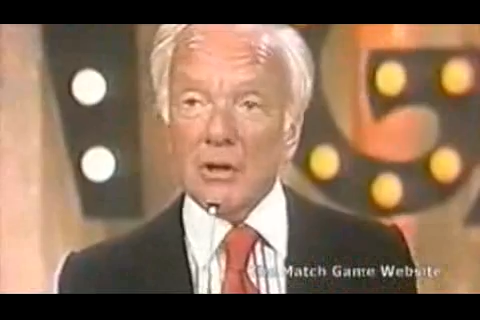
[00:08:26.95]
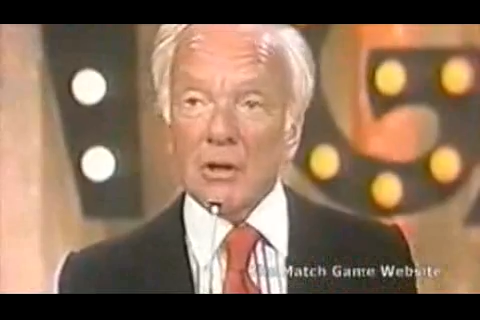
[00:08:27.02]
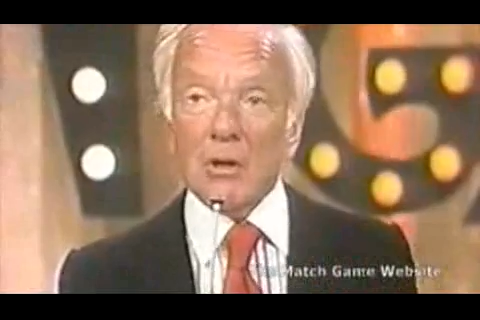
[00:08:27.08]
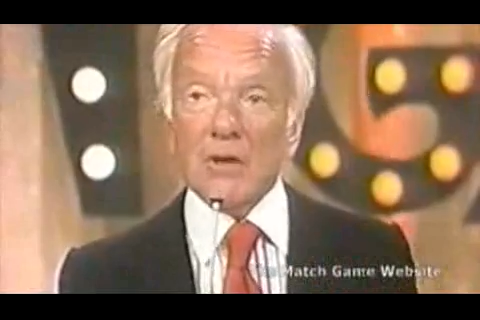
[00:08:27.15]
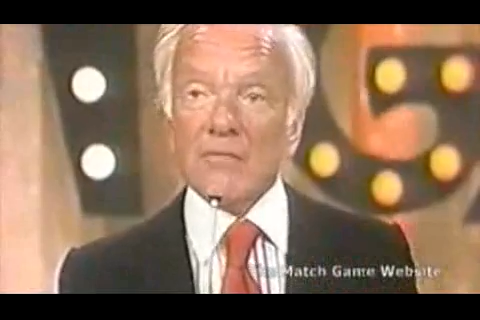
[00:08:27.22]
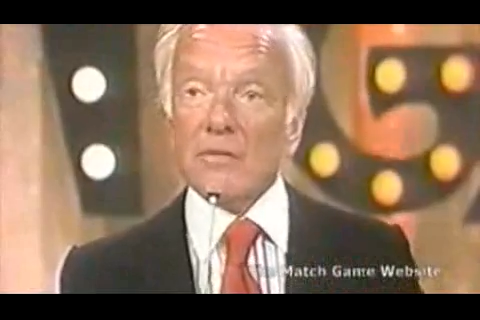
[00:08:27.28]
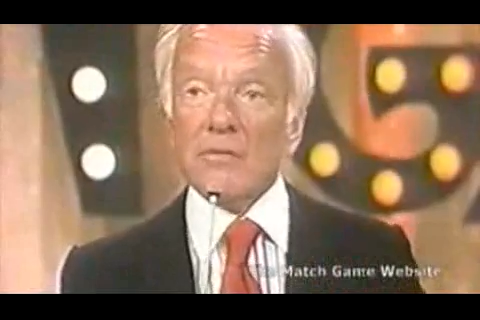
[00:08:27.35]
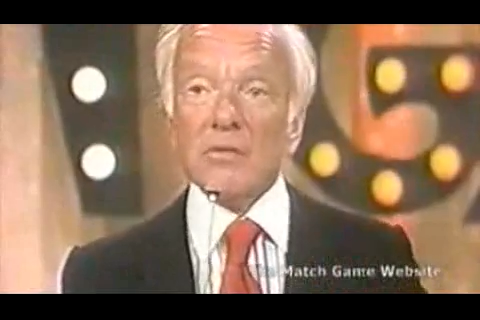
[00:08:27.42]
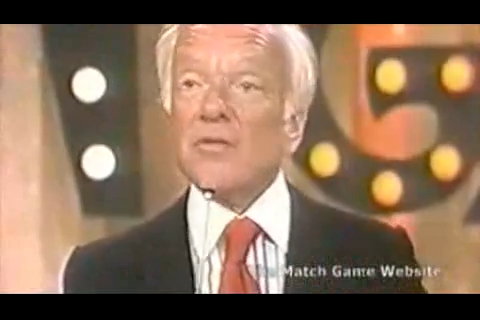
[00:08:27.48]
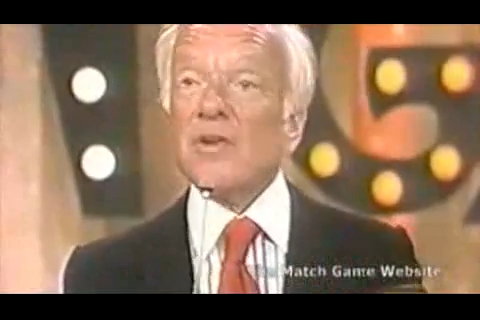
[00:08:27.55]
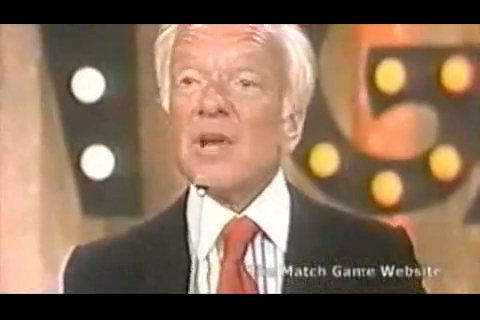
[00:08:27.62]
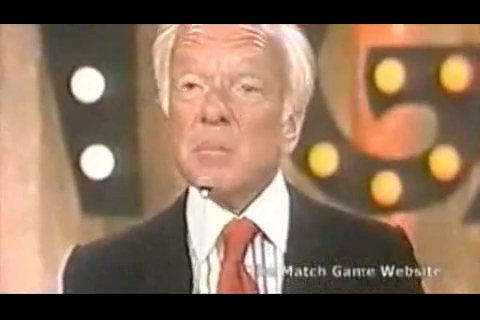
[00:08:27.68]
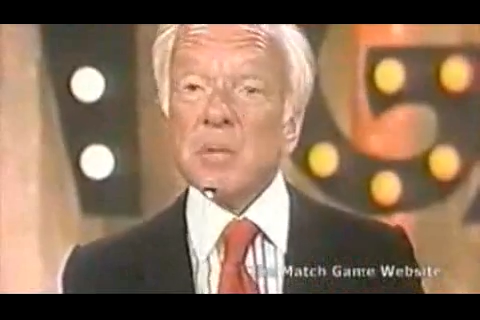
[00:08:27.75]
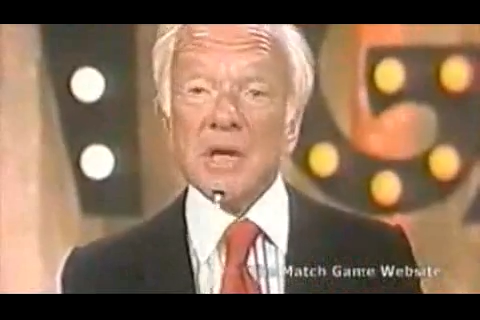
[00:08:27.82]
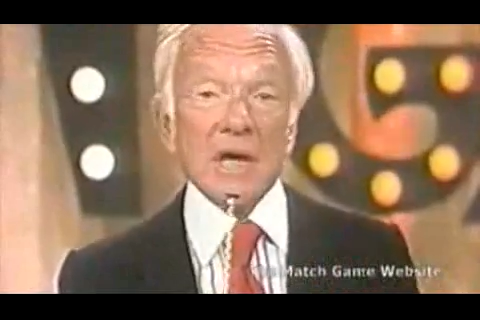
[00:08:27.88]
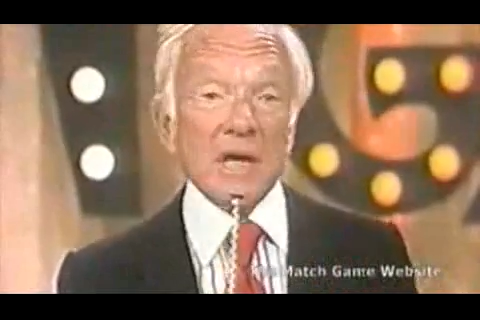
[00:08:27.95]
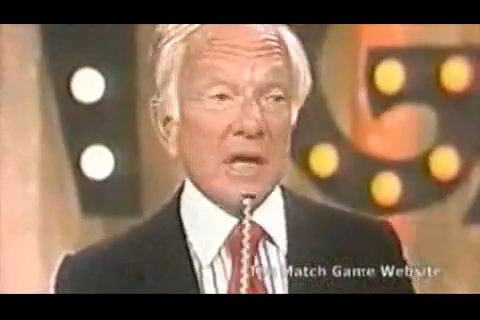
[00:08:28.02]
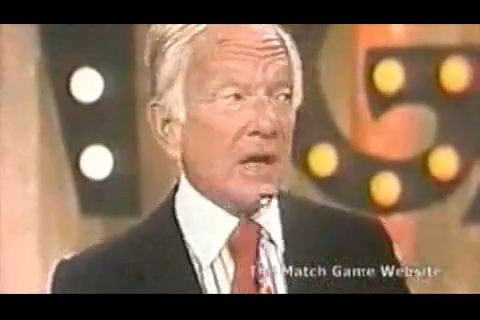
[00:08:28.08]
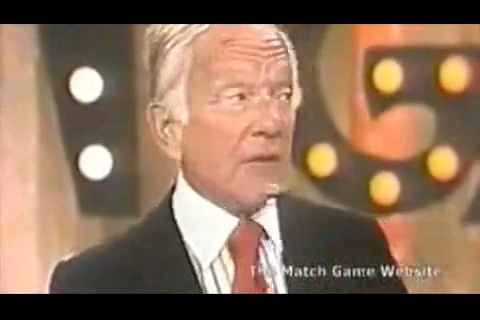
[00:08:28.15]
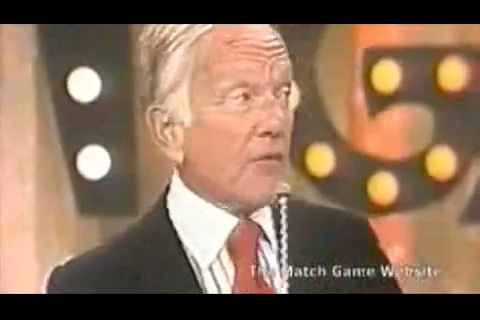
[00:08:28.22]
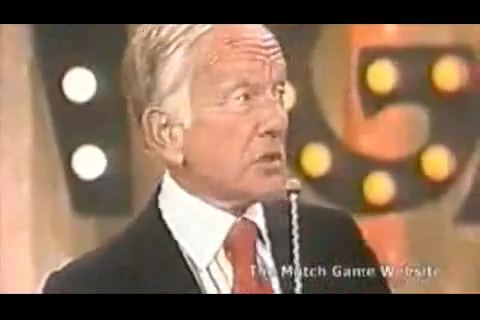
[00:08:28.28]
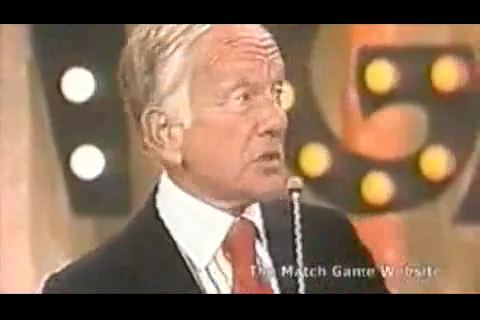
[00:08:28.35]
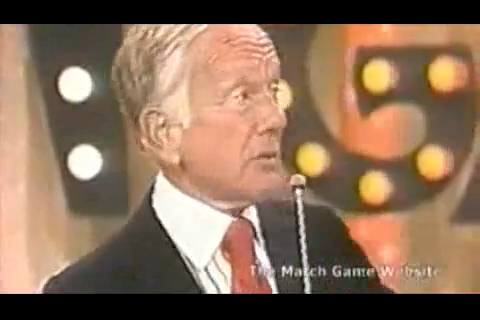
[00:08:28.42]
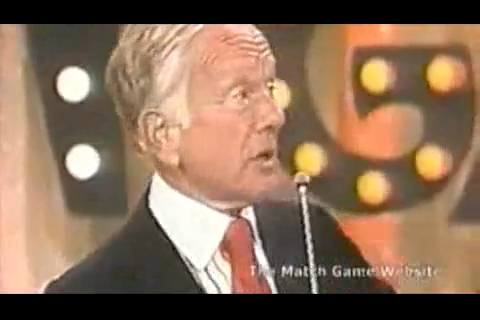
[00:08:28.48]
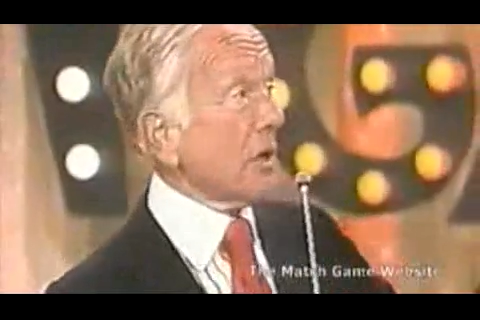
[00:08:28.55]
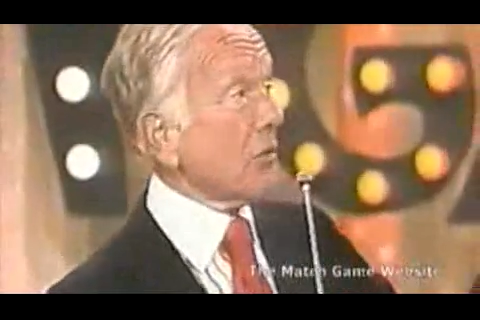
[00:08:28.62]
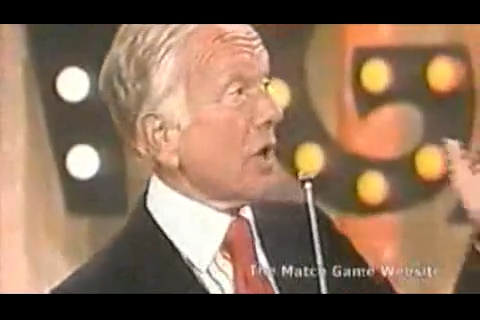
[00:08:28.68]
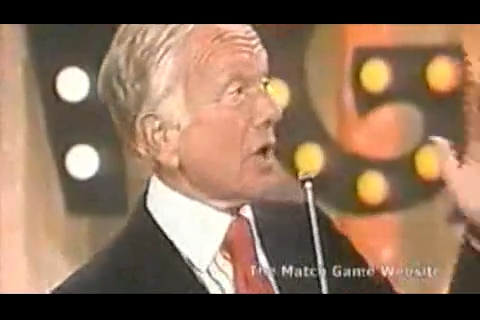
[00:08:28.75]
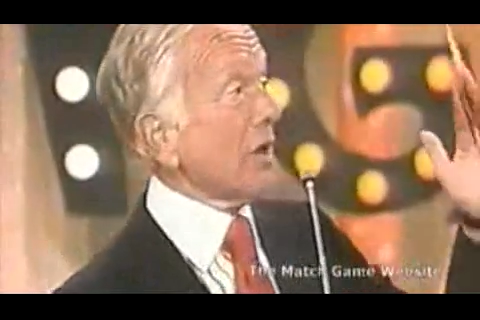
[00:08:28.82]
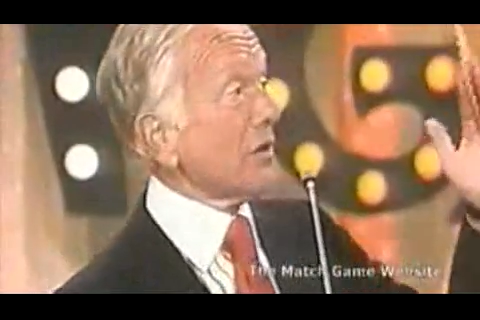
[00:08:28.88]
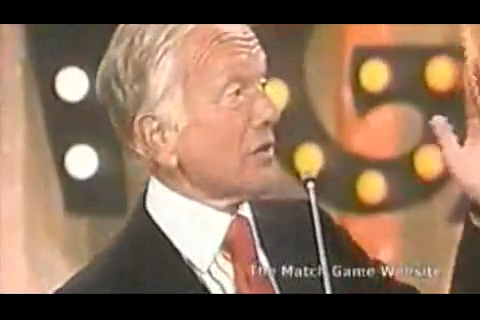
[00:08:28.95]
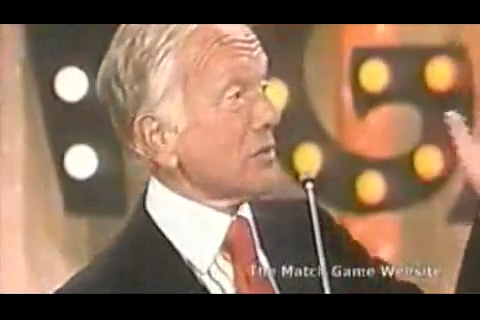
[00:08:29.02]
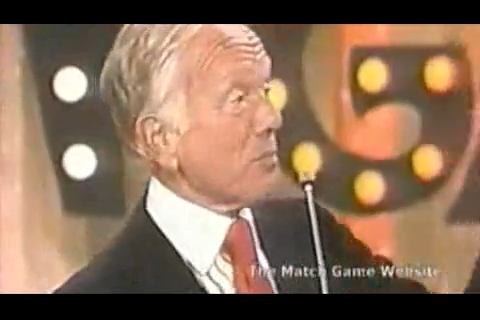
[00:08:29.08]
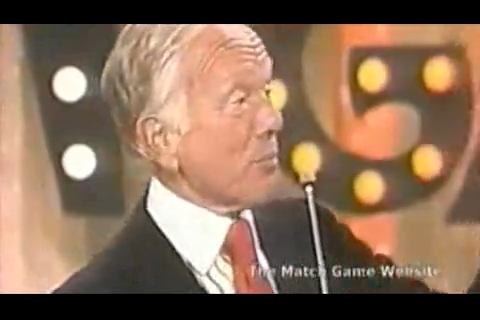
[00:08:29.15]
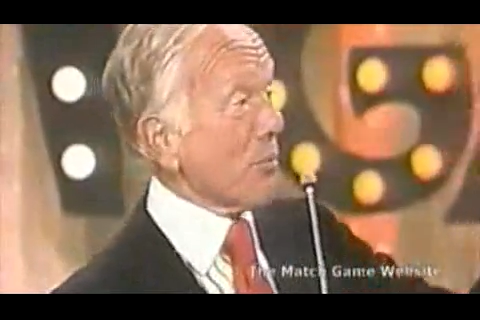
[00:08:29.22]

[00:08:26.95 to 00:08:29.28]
all, from the very beginning. First of all, our regulars,